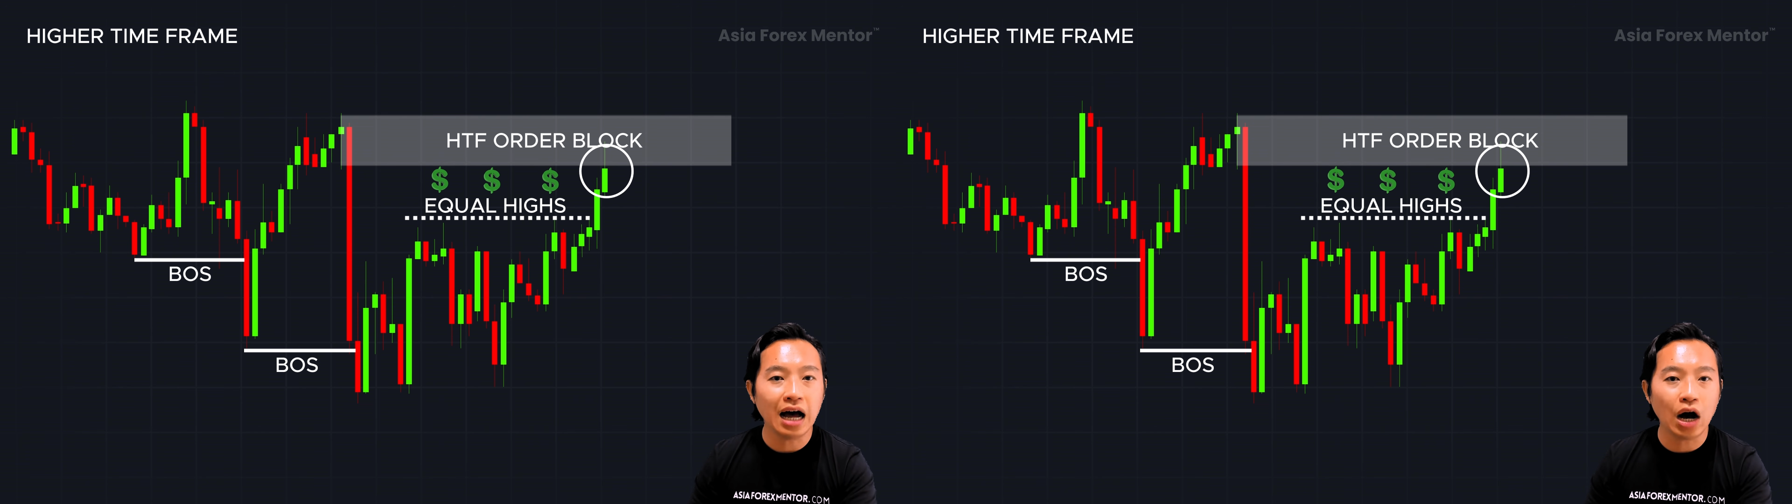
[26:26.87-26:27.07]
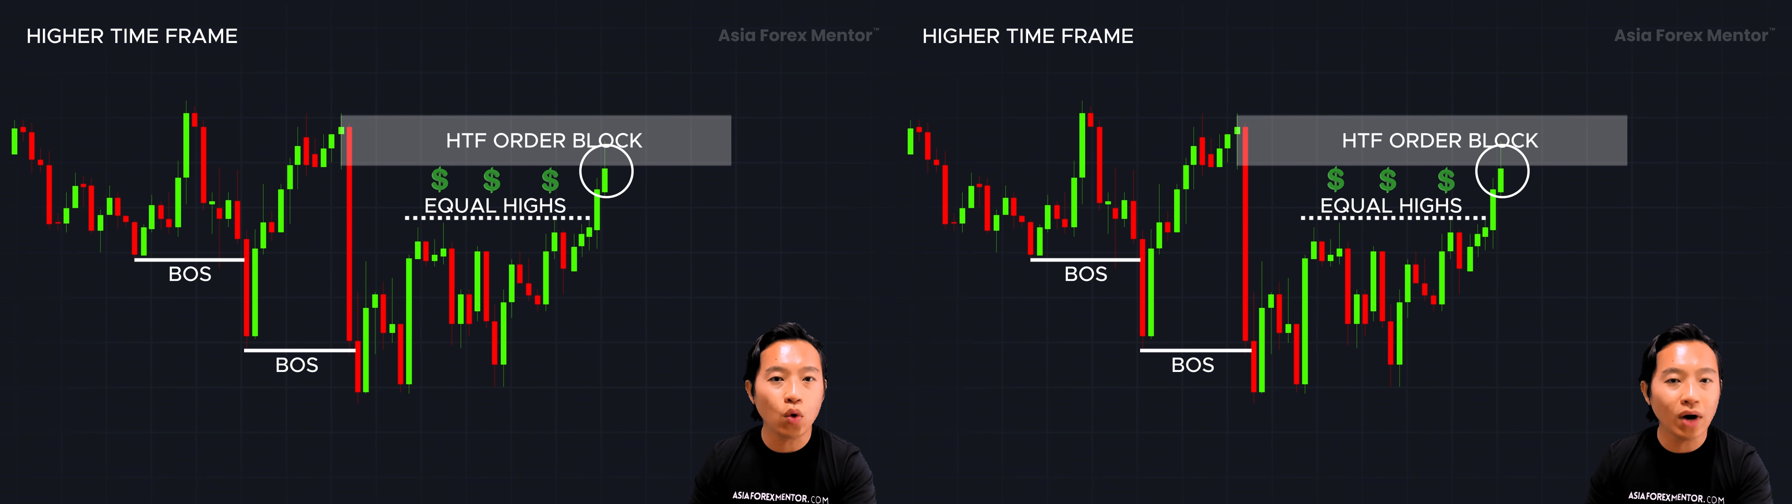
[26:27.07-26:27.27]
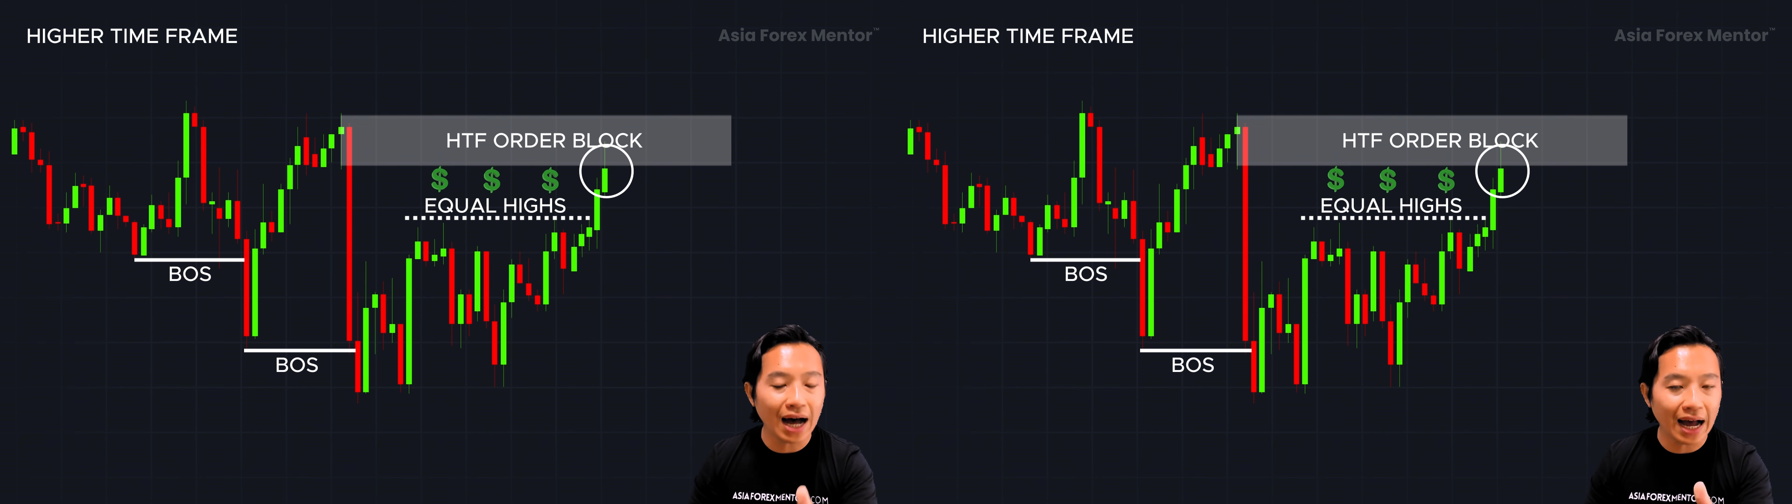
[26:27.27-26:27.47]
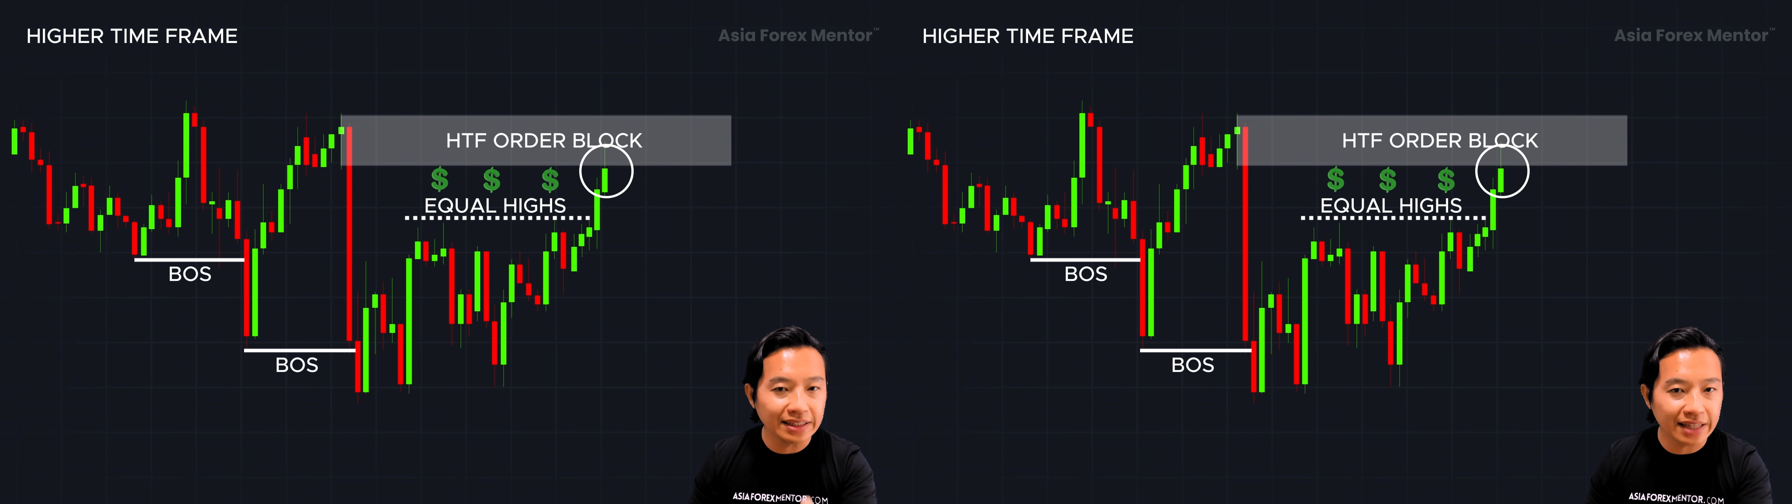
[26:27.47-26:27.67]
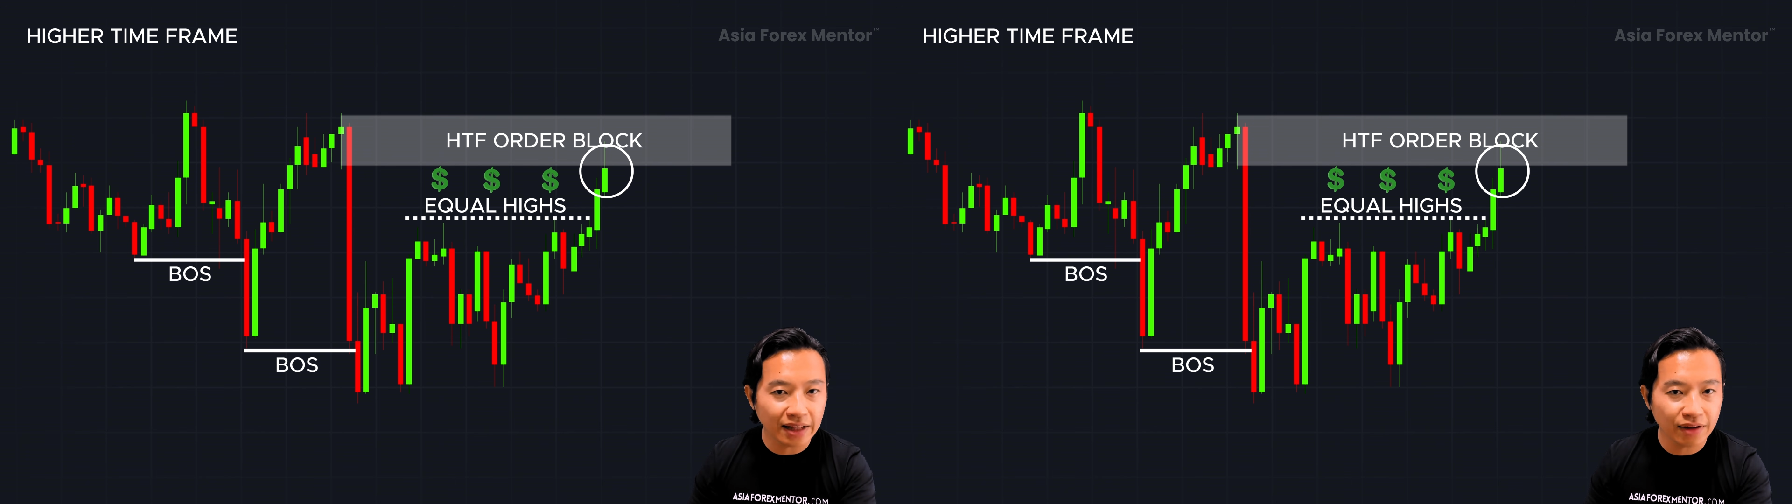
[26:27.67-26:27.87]
our
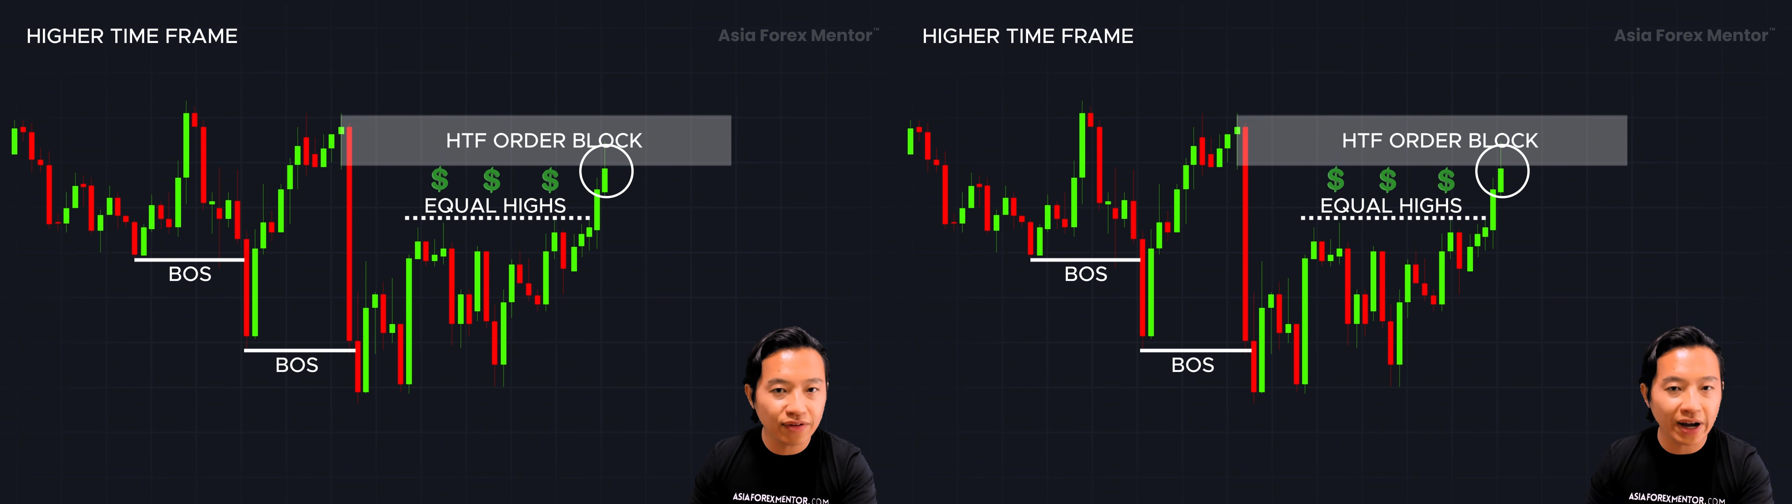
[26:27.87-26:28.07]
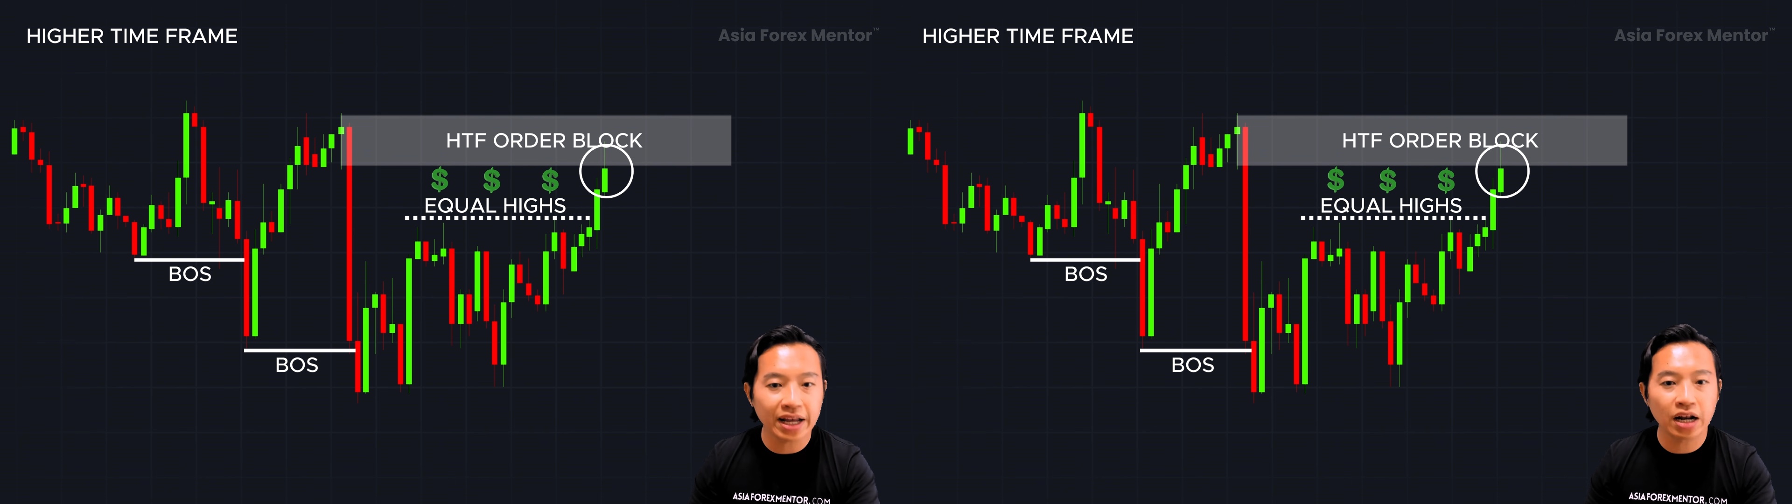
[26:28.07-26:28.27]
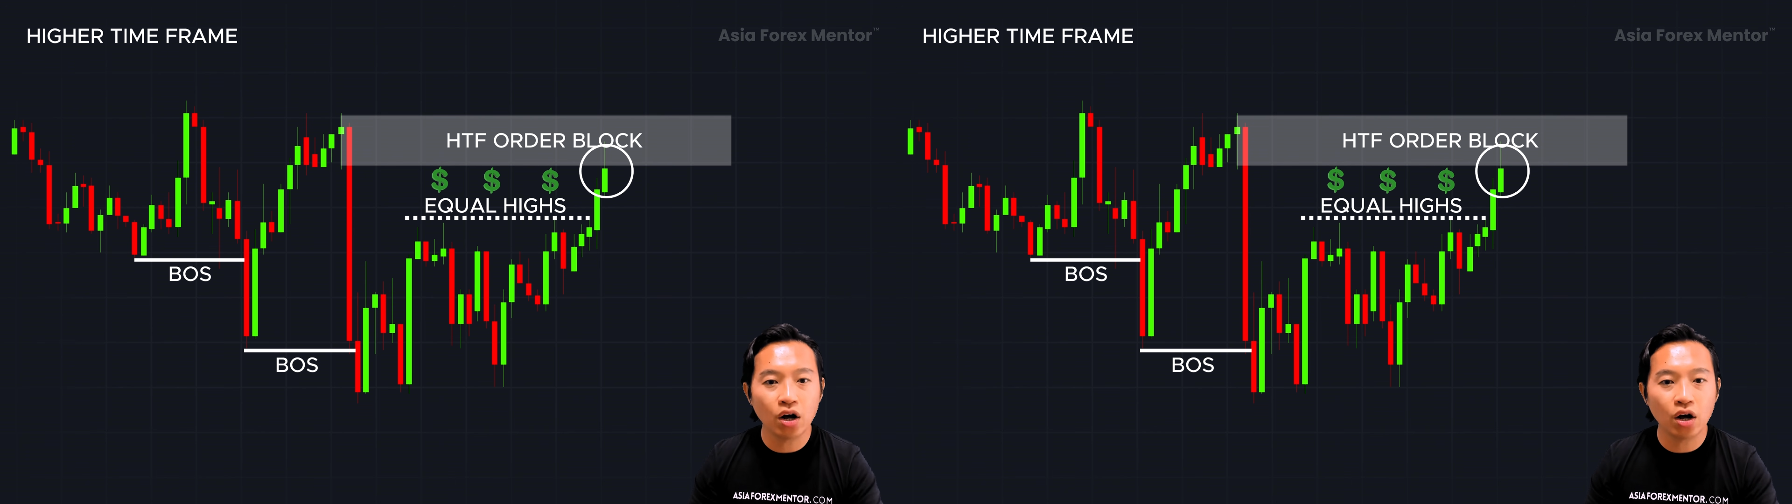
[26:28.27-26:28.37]
identified